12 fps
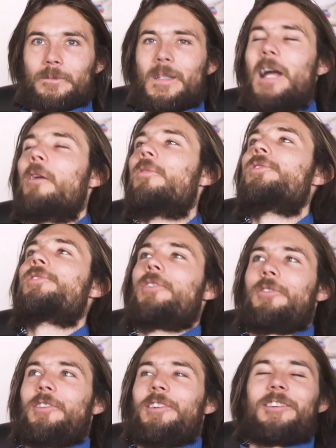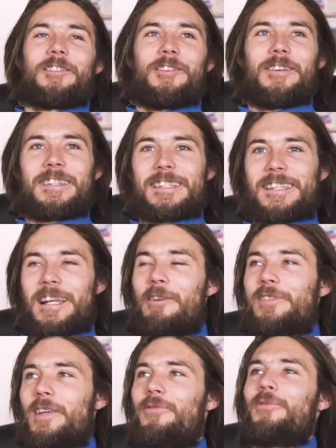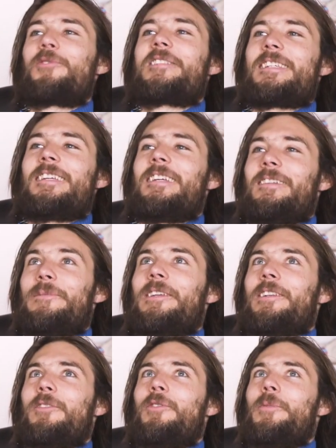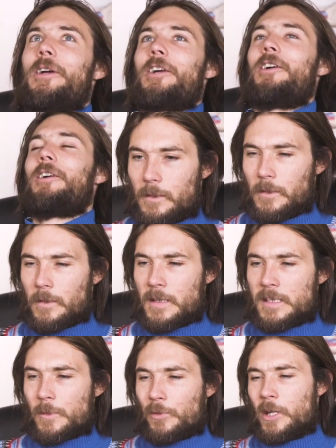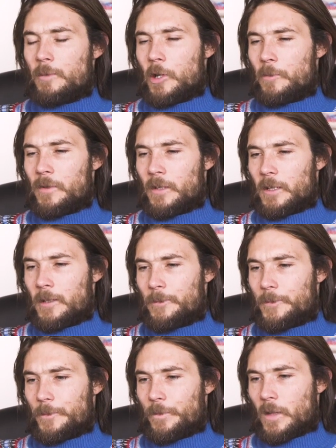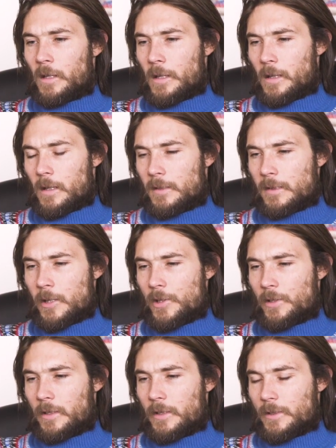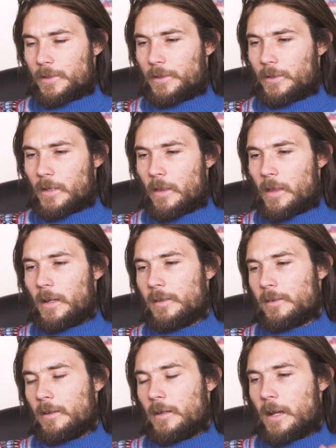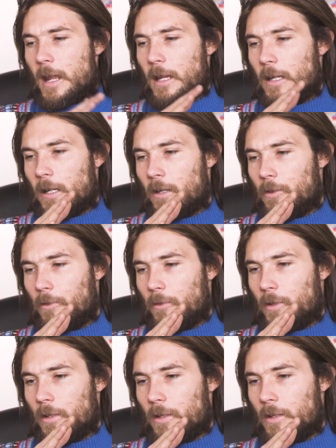I was so young though. I was like 14, being like, oh my god. Then Supreme opened up in Los Angeles, and then I started hanging out with